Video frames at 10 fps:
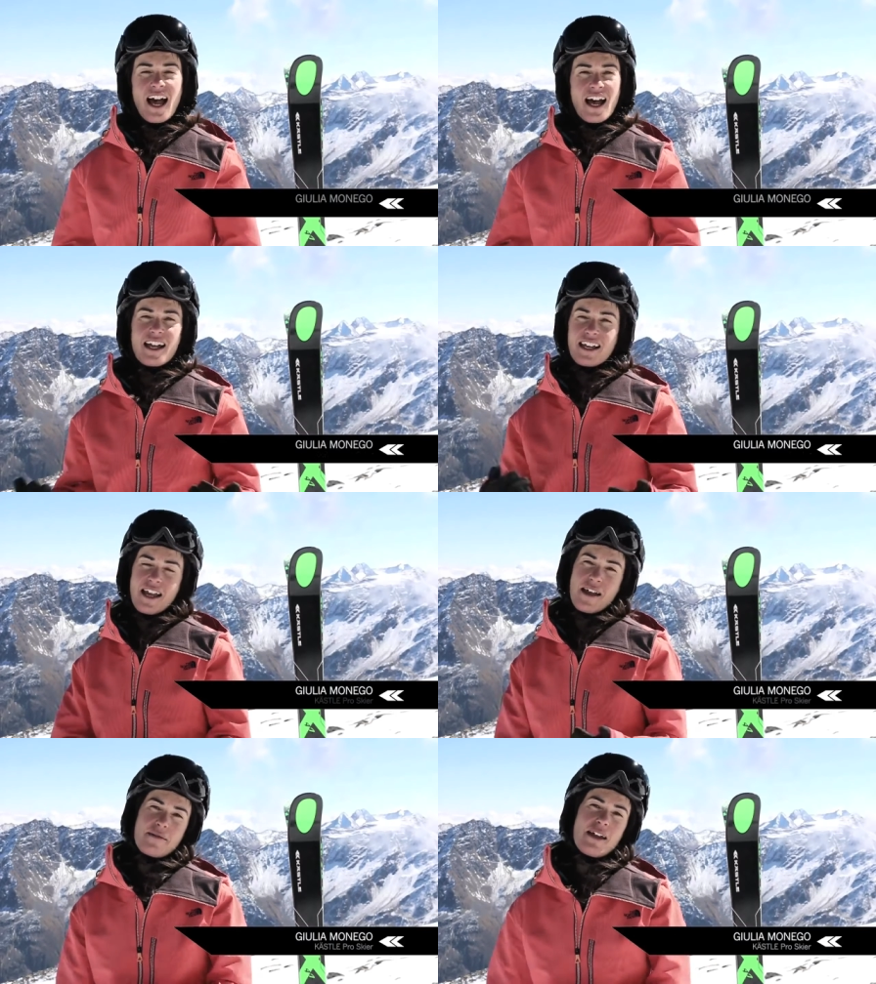I
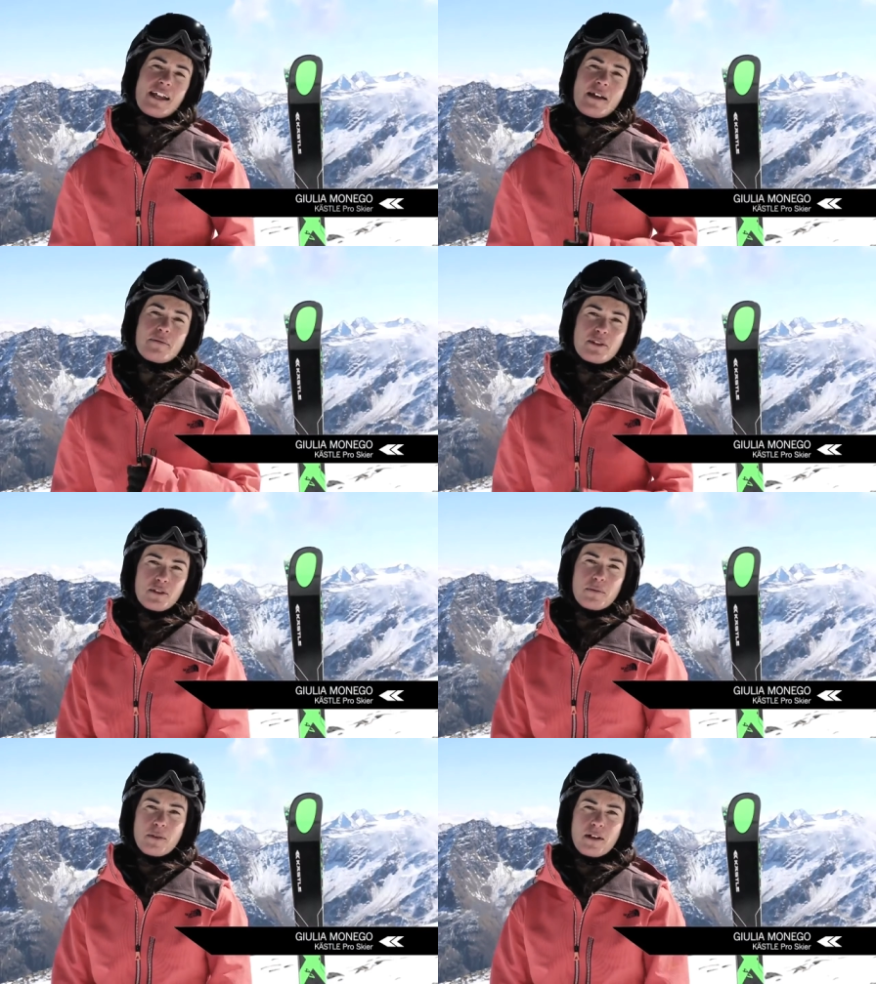am, and I'm
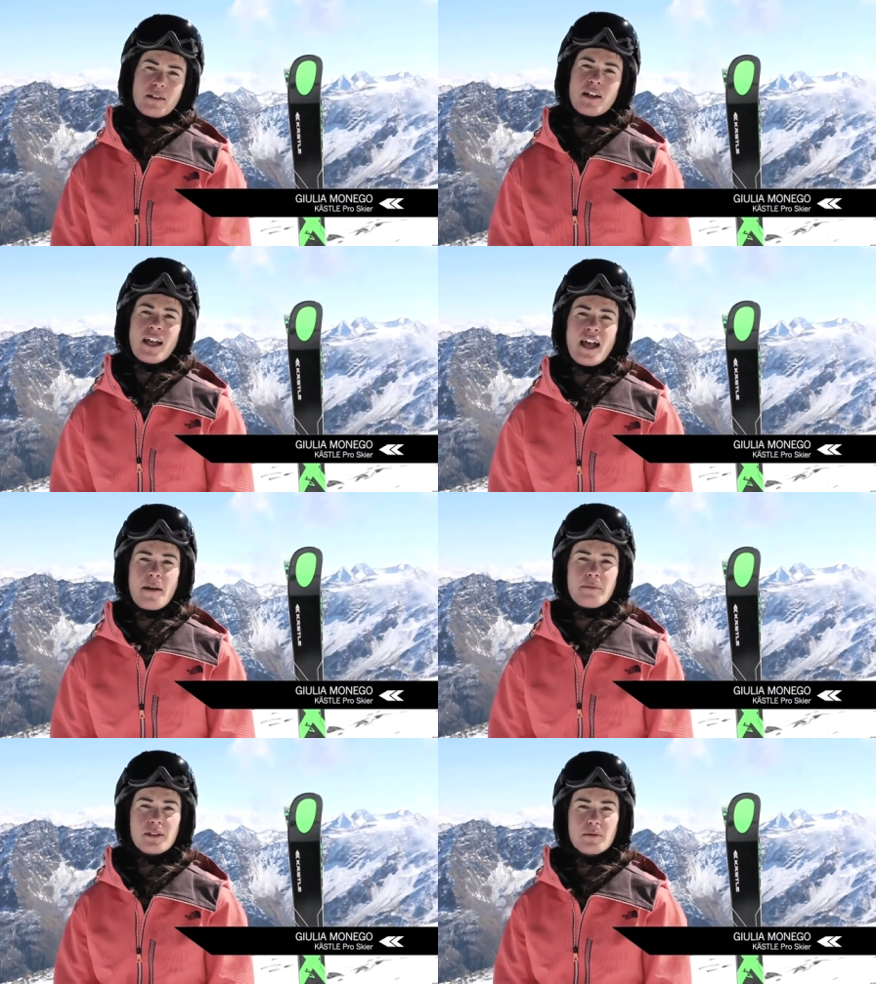super
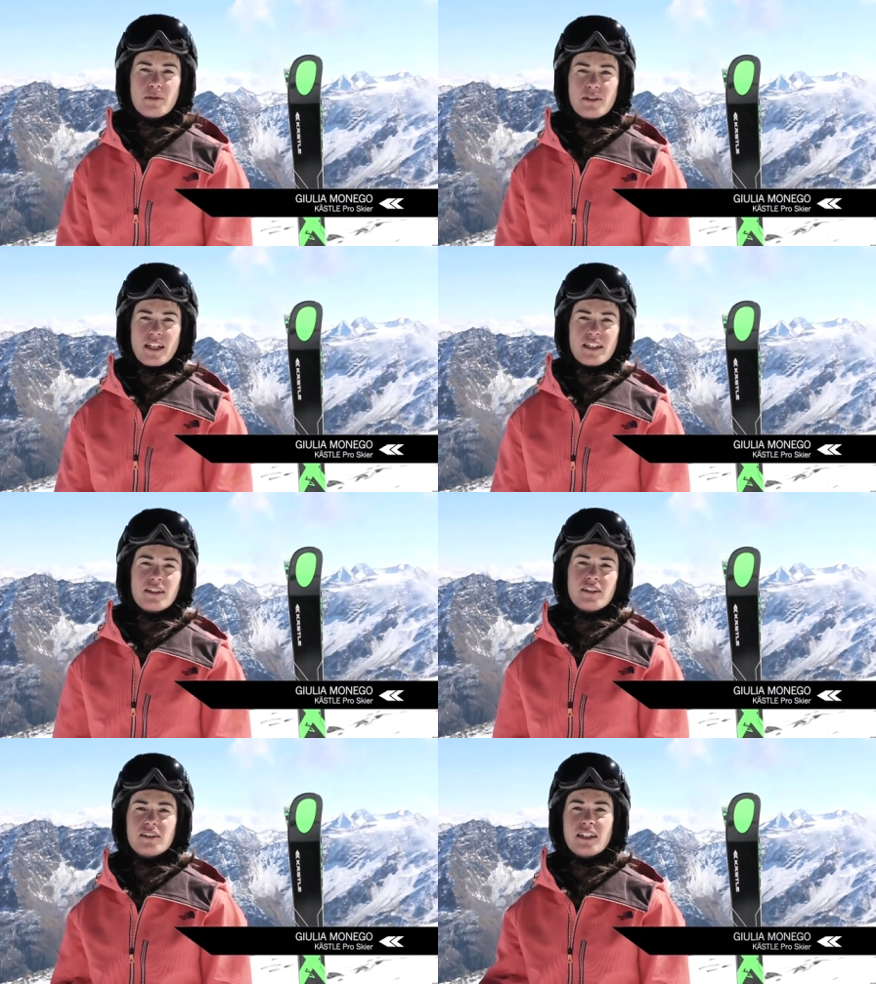happy to present
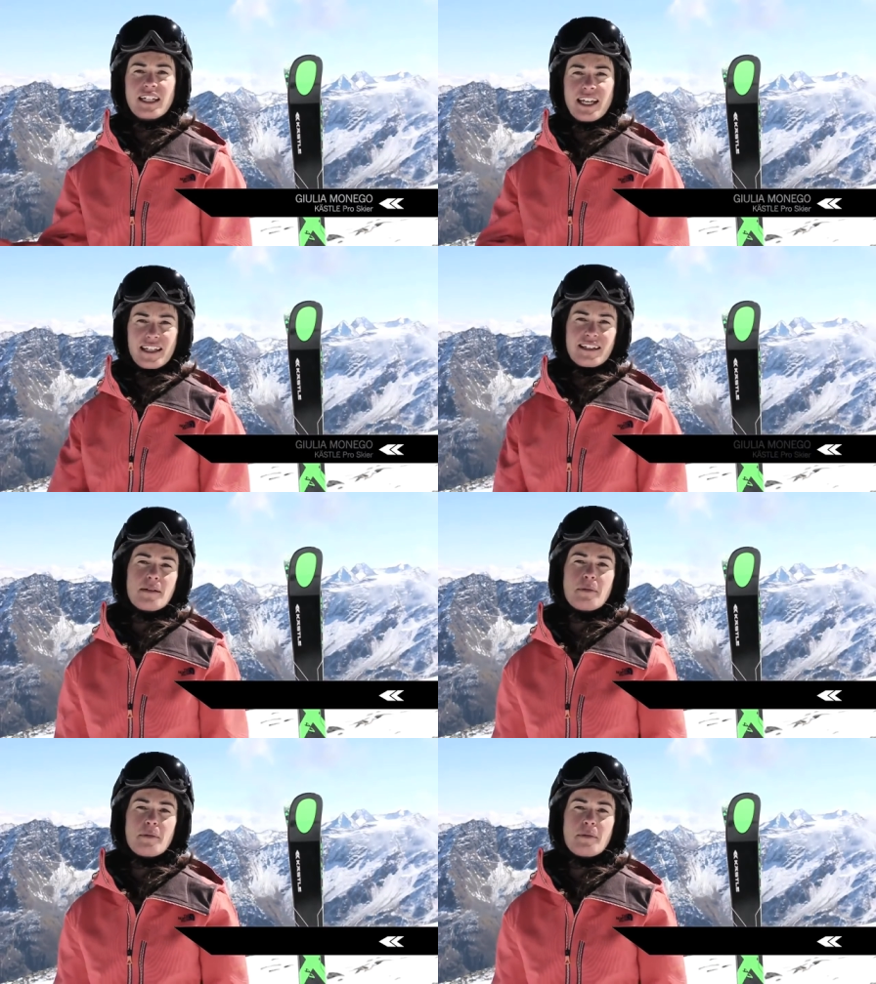you the Kästle